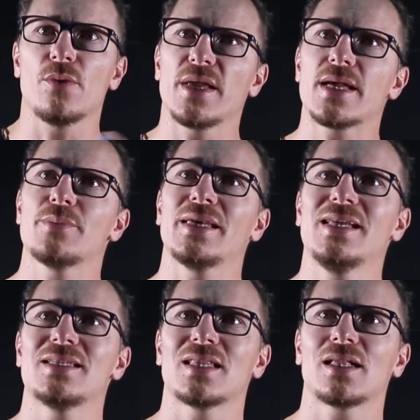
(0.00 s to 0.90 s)
we come
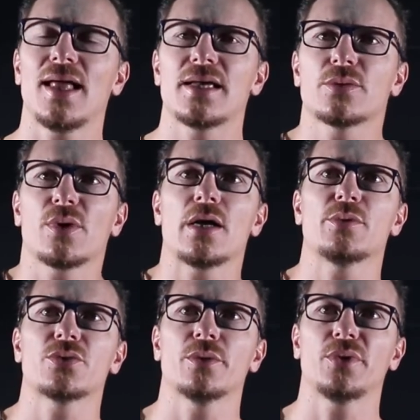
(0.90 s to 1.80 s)
into the class and we're
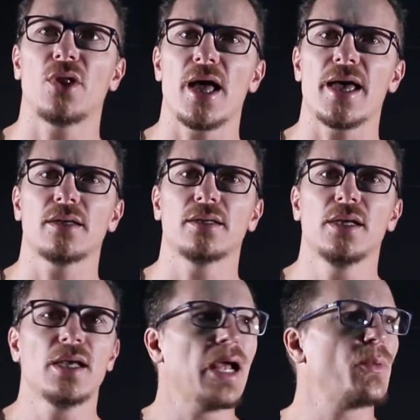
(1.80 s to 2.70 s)
able to apply it.
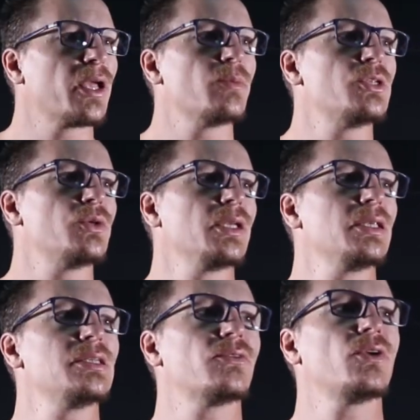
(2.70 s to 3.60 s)
And we're going to be
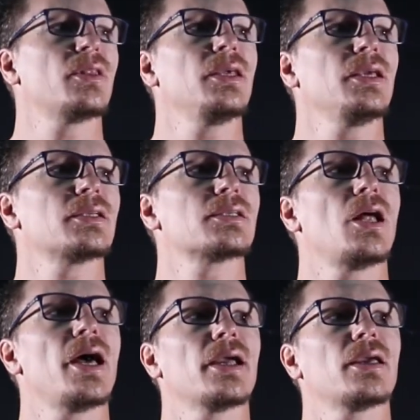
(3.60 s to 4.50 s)
doing different things,
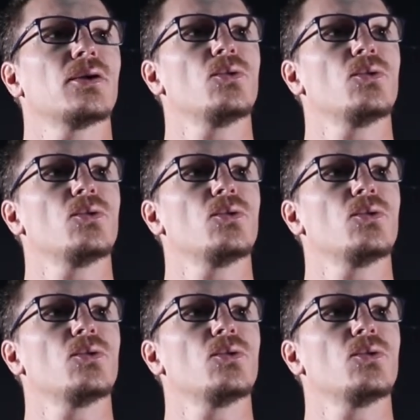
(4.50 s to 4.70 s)
like